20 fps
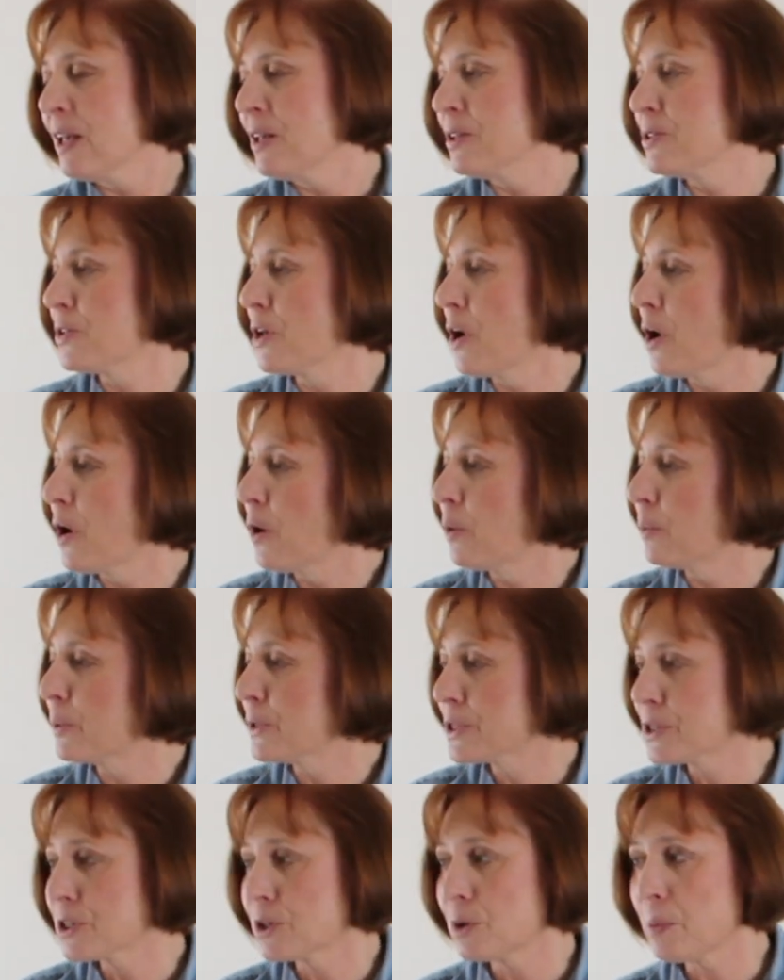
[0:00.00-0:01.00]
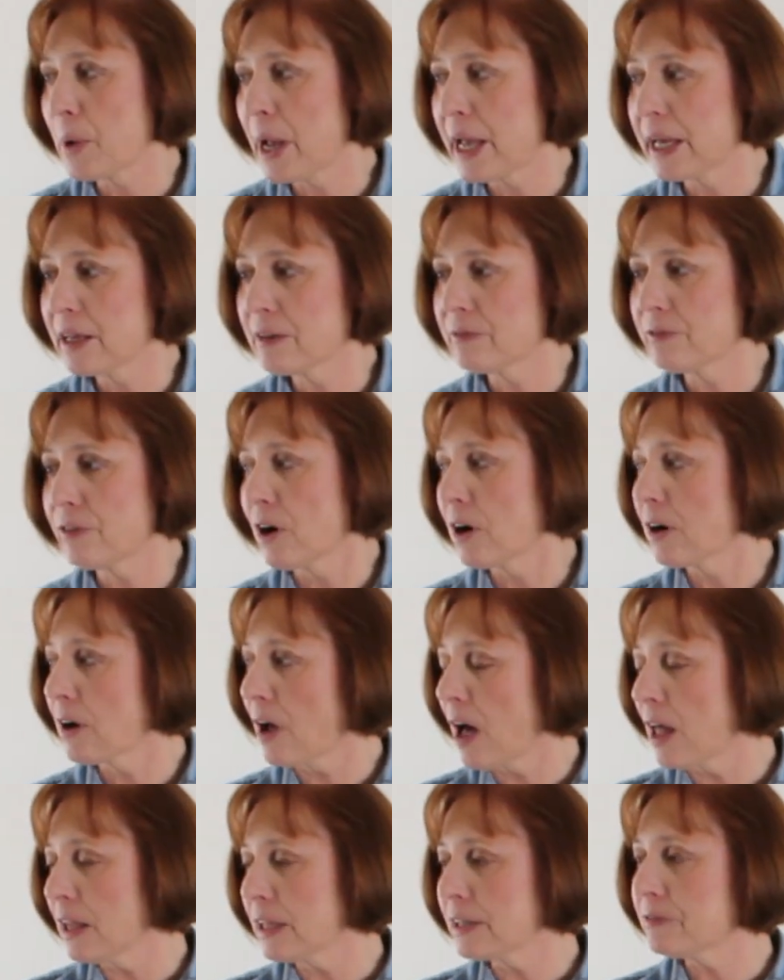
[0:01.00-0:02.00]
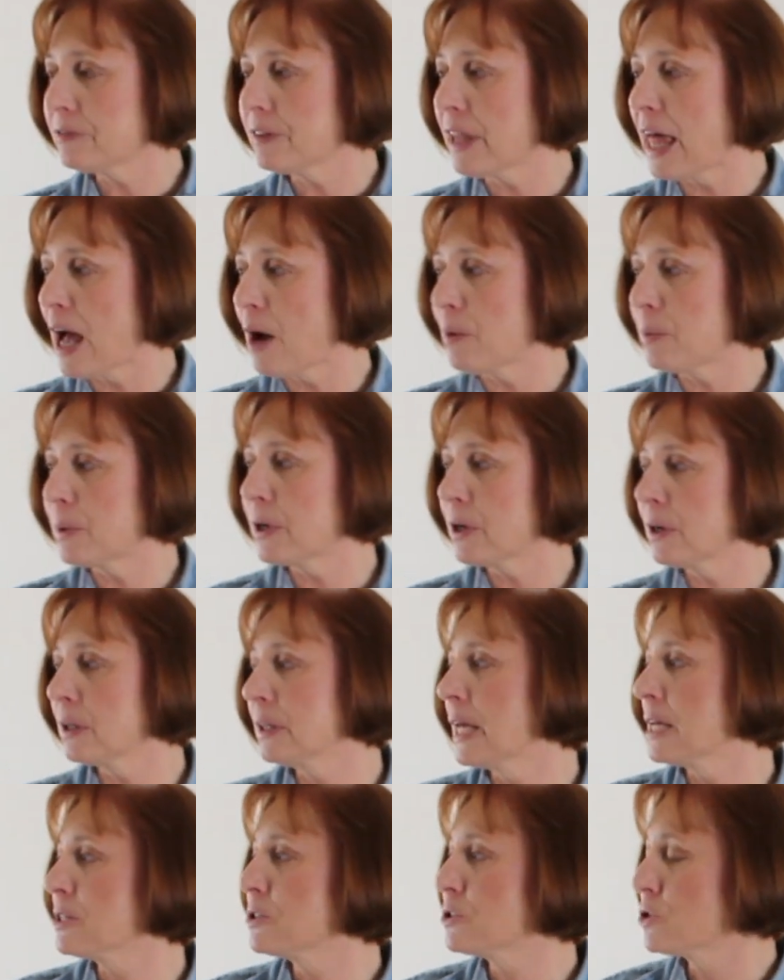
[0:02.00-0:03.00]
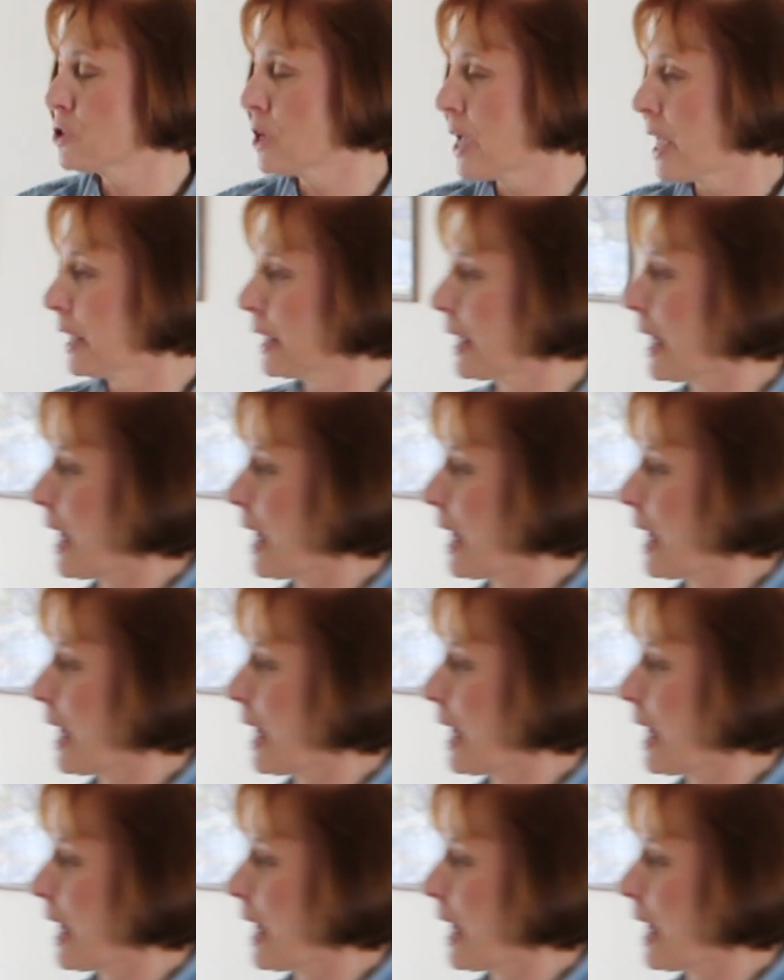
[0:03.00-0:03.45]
So we're still waiting for our cauliflower. Let's check